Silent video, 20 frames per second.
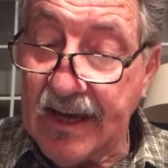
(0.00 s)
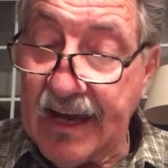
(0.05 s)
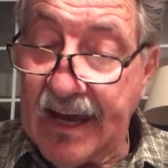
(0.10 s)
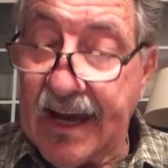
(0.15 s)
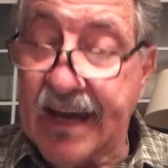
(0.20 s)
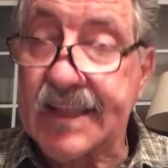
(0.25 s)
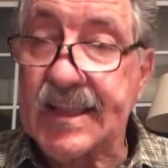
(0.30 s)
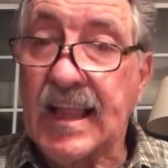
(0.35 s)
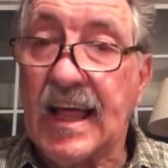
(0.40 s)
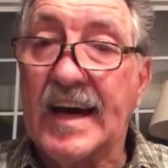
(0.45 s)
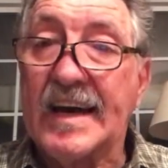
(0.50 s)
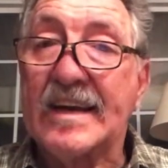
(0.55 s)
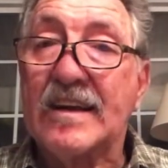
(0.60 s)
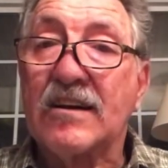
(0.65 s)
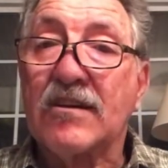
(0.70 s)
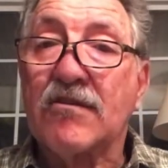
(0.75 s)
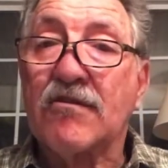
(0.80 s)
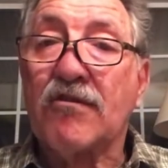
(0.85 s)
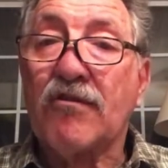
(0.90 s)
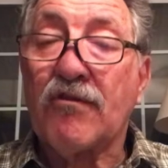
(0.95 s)
And
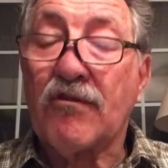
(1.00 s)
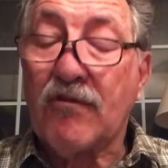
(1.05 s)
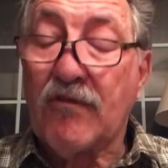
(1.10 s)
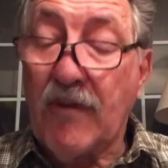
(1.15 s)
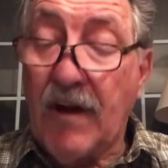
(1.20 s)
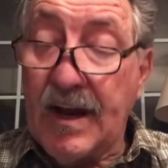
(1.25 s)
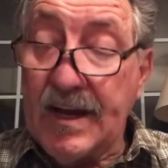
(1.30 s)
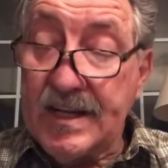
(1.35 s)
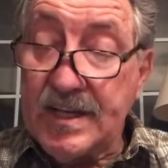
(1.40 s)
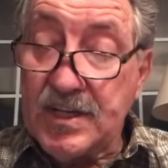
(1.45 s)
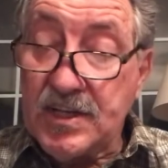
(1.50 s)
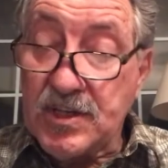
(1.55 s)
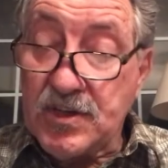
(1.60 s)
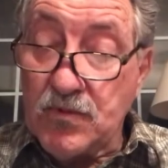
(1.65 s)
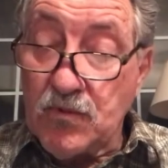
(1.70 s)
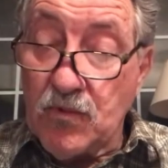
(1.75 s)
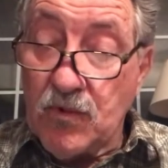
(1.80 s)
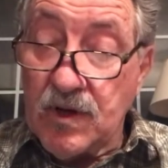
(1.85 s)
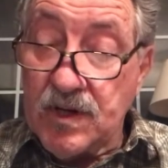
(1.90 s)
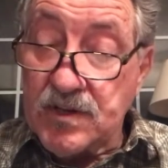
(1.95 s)
like Christ
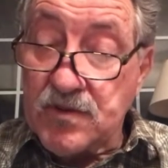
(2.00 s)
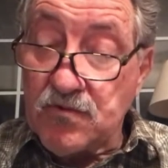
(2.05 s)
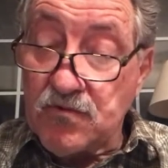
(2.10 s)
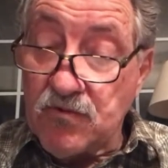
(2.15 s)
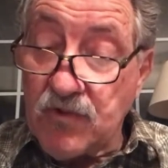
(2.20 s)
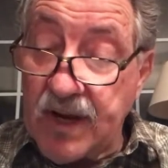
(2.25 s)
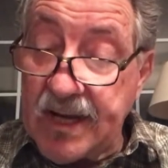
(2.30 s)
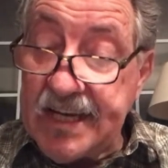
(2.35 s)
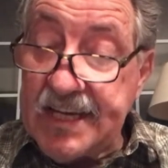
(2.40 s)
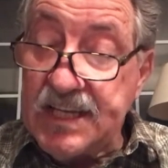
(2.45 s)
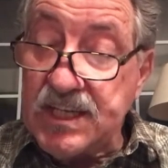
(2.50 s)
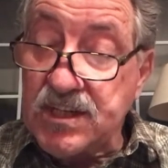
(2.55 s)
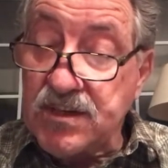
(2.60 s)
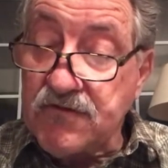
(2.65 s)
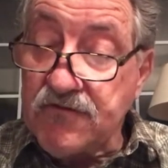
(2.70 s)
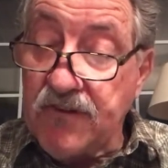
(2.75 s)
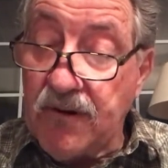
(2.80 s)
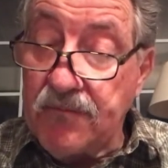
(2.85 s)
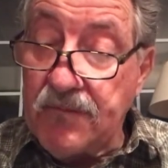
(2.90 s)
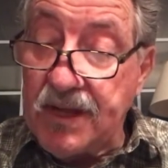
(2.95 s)
was raised
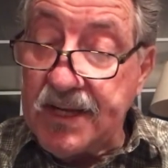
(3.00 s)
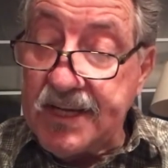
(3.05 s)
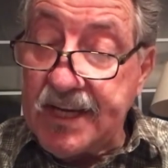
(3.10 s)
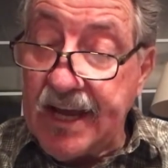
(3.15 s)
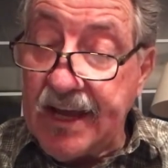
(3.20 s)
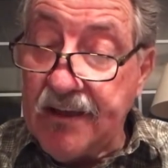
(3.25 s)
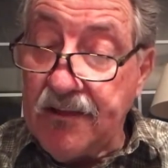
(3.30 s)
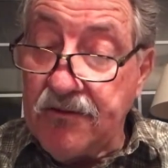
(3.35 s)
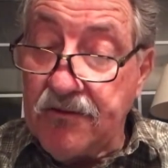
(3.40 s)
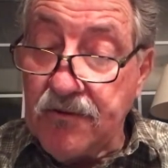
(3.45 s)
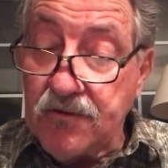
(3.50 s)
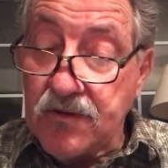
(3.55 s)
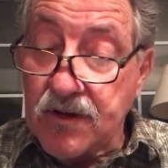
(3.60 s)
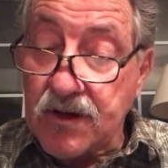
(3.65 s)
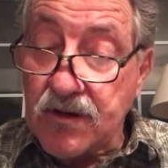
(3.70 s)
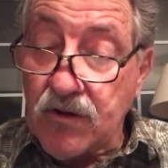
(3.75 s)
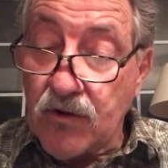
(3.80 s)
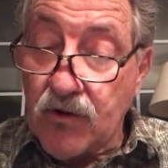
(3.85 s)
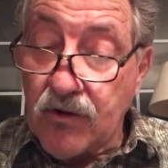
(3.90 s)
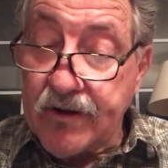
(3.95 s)
from the dead through the
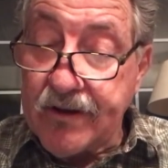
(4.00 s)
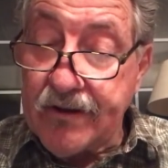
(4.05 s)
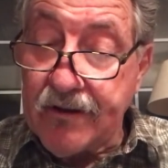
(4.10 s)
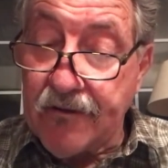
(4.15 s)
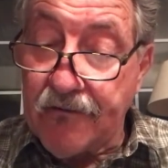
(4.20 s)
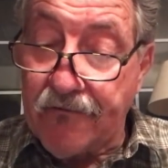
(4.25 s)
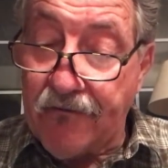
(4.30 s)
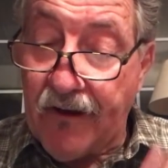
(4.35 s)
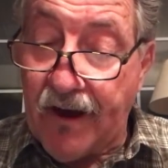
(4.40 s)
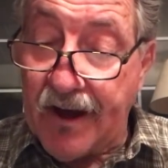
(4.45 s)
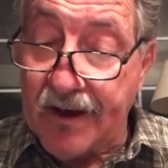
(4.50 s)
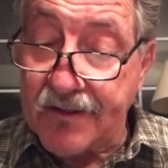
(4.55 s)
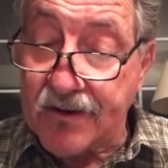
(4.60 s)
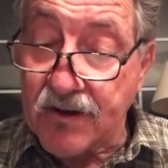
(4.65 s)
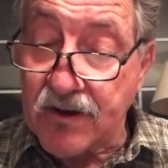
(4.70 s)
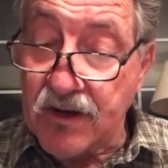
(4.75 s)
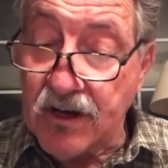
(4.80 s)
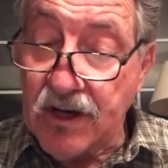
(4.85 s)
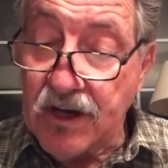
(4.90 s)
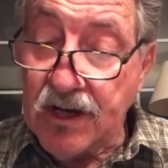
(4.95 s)
glory of the
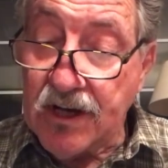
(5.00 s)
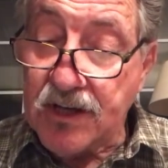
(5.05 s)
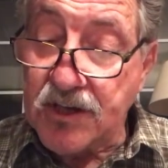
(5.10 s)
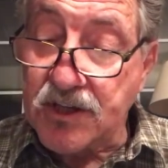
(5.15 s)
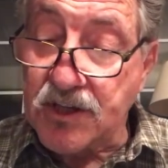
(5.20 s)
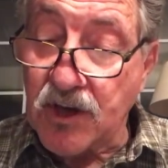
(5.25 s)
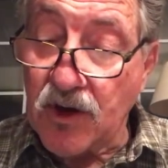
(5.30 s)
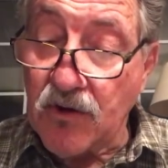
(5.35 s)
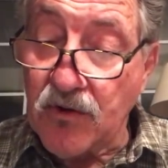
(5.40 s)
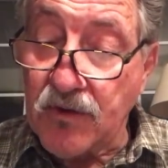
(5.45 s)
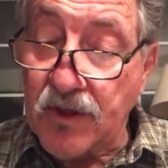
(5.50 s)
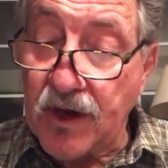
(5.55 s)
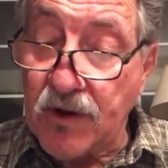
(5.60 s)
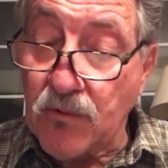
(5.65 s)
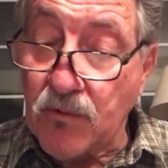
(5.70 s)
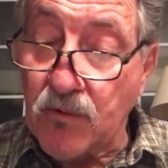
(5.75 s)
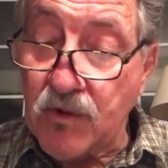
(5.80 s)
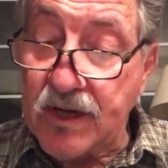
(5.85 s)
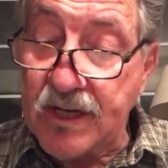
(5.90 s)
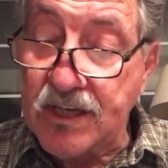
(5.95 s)
Father, so that
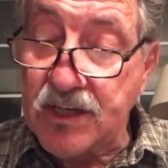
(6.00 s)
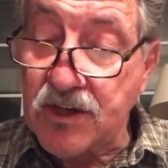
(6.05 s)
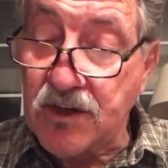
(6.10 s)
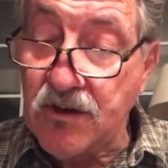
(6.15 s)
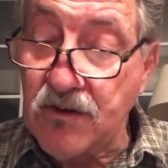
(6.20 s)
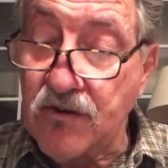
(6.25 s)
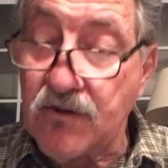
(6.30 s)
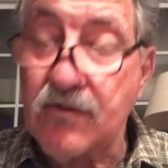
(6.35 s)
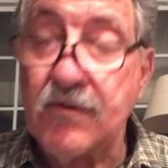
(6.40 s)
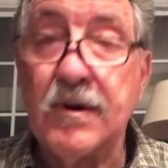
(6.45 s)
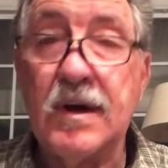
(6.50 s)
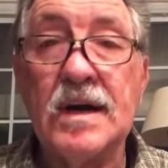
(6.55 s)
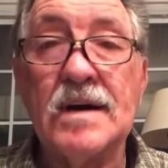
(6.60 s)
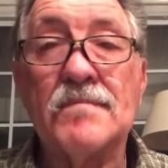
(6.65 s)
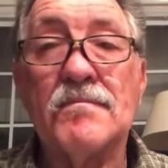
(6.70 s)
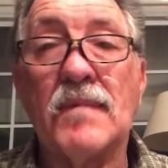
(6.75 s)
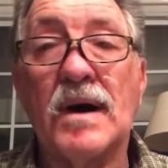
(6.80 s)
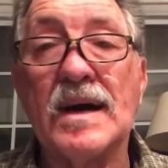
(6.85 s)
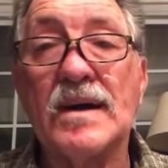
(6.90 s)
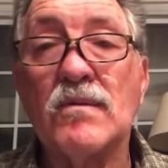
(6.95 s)
we too
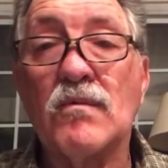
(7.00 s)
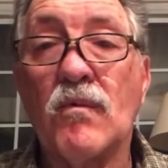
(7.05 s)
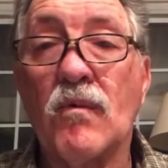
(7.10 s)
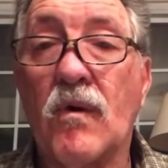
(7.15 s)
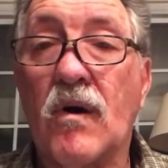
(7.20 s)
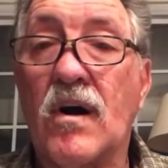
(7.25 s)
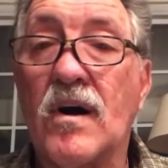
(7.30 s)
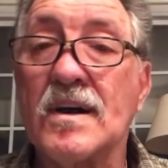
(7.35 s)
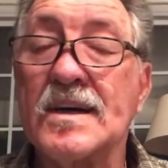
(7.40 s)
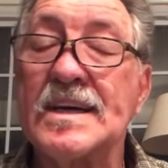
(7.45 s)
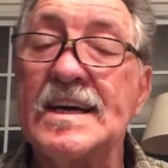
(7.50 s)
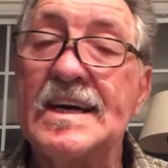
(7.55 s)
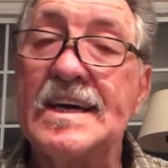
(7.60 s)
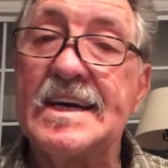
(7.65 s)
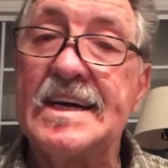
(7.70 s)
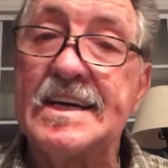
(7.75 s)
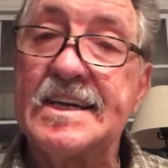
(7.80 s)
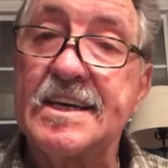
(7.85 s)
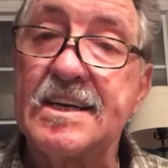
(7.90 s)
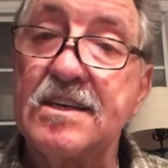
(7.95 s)
might walk
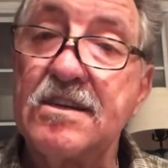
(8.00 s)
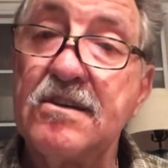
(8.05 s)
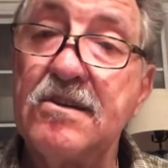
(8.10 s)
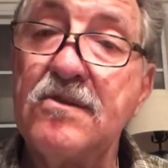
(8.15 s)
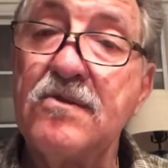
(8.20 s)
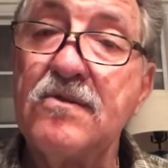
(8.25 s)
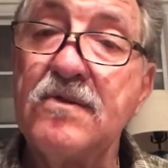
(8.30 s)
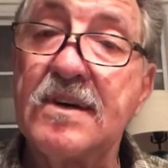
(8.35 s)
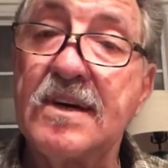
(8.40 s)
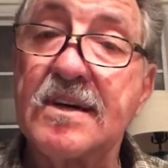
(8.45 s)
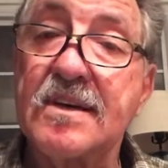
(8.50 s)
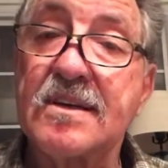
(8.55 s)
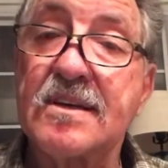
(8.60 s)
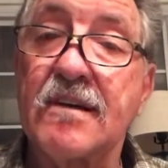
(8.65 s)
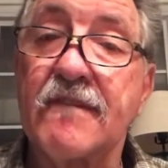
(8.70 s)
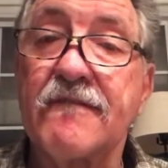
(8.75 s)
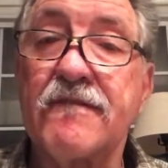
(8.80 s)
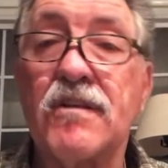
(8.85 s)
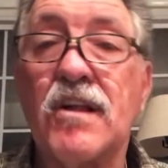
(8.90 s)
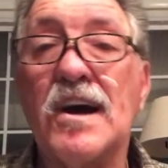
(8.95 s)
in a newness
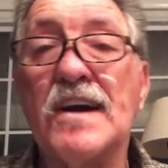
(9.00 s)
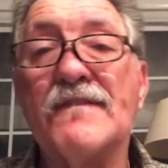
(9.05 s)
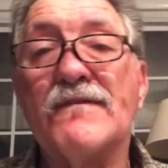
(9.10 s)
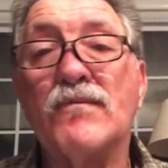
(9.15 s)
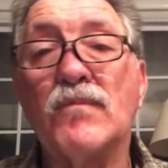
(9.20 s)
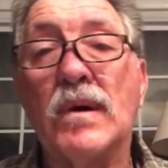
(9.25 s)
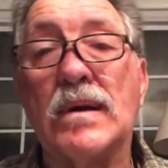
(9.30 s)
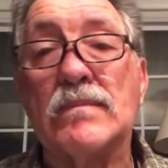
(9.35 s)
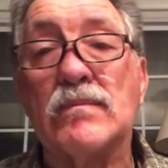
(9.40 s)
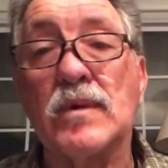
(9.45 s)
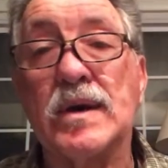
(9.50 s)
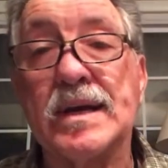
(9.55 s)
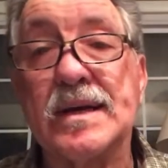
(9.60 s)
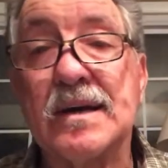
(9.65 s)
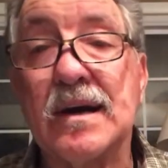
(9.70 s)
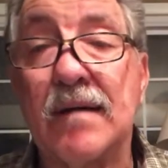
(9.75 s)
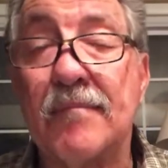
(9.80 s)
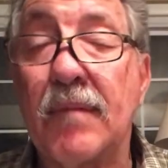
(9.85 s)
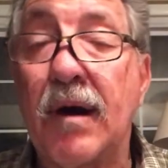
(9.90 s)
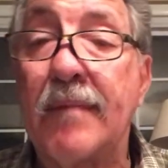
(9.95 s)
of life." When we
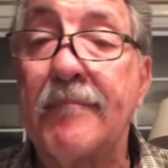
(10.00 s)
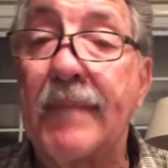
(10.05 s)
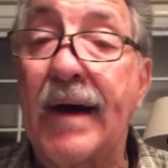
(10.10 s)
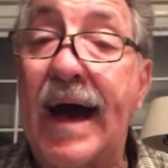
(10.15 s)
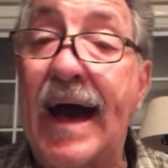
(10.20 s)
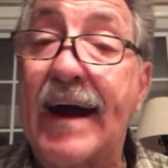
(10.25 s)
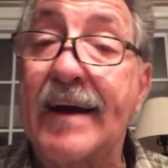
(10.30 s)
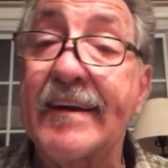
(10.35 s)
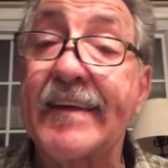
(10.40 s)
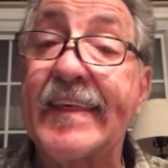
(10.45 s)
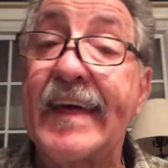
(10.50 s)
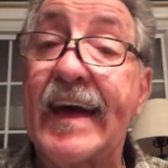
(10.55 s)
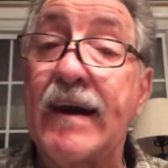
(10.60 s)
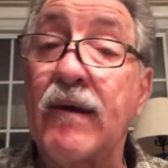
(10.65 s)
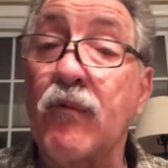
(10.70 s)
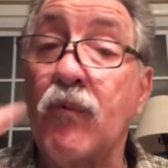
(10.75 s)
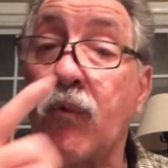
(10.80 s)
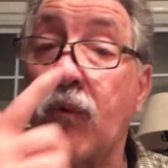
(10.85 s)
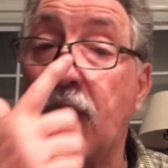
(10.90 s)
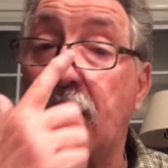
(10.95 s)
come up out of that
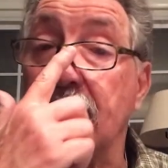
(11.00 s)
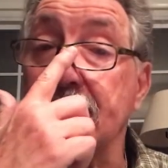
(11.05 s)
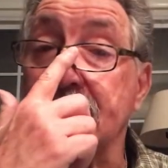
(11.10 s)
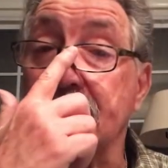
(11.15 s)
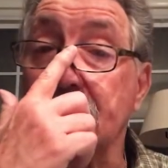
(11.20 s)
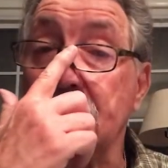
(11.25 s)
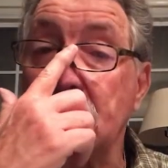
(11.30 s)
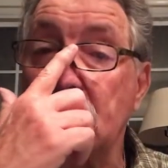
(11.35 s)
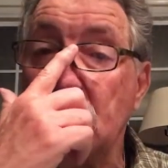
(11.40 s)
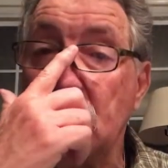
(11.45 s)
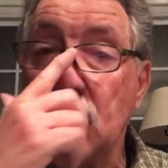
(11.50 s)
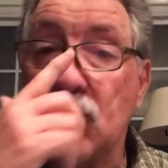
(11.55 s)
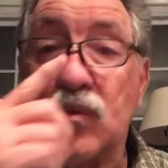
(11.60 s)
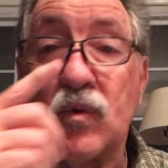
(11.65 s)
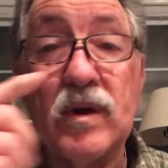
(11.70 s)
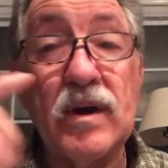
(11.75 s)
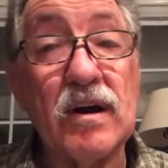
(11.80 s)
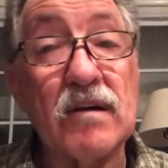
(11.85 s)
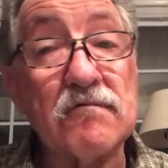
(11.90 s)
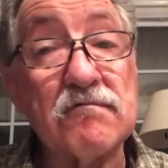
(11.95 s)
water,
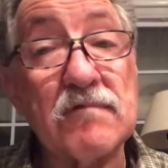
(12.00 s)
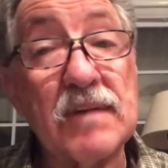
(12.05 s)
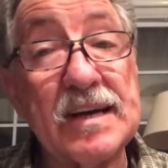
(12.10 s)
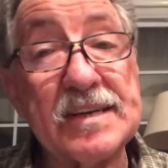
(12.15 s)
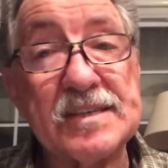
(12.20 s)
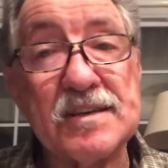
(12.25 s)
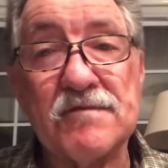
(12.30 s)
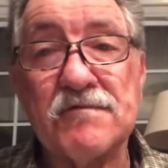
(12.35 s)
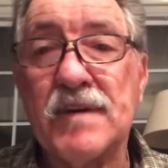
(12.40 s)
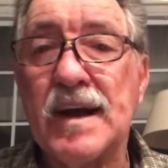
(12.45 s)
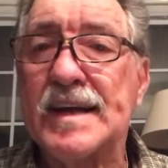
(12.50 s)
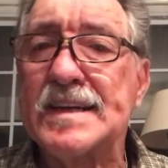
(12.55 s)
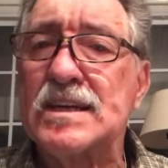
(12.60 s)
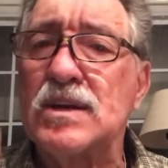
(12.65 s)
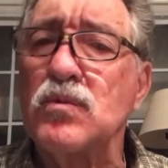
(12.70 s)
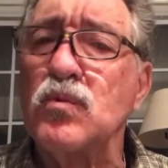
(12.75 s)
we are resurrected.